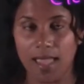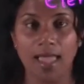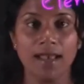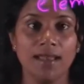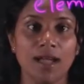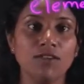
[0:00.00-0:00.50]

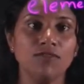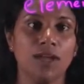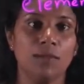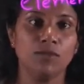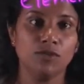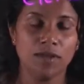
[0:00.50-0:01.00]
And now we
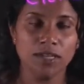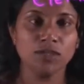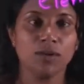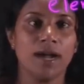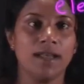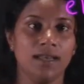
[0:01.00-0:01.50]
are moving
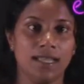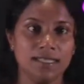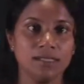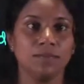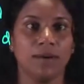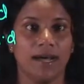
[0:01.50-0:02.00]
to our
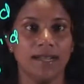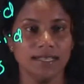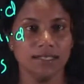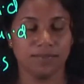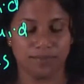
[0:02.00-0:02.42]
next part.